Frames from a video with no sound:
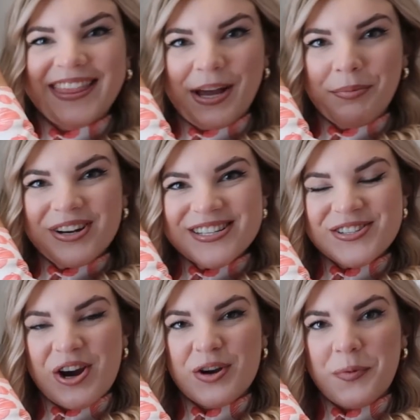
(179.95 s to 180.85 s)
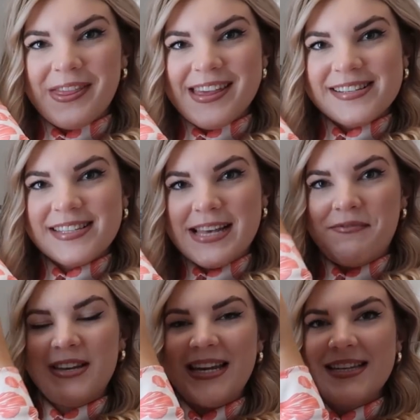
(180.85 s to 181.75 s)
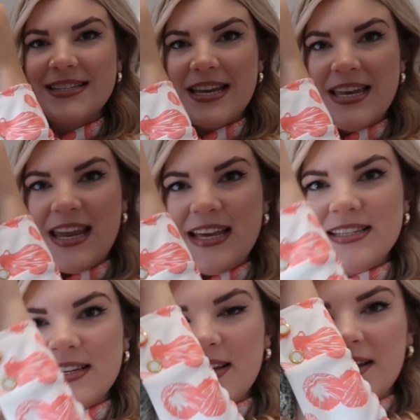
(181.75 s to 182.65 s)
I think I'm gonna start with this 70s knit